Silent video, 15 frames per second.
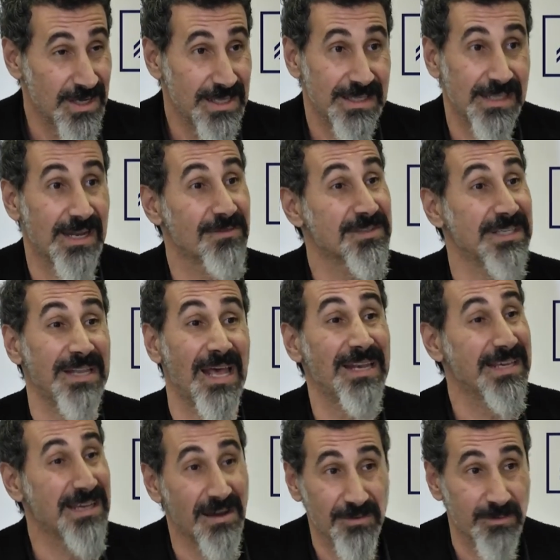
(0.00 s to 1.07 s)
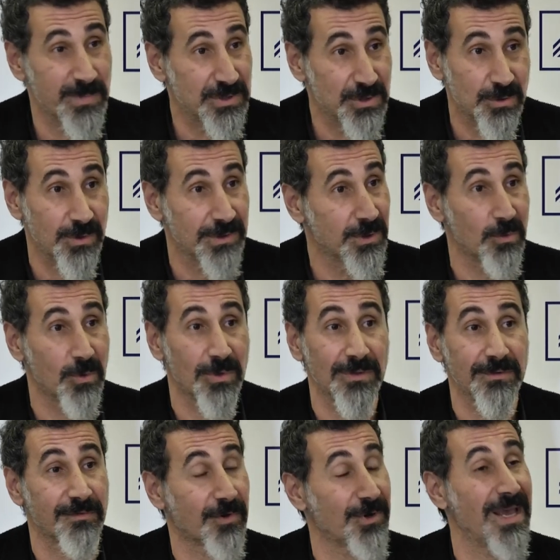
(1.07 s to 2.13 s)
than I've seen any government do in the
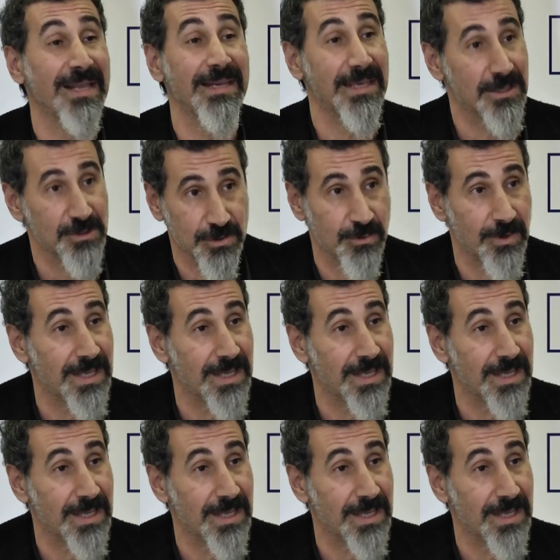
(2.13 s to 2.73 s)
world for any issue,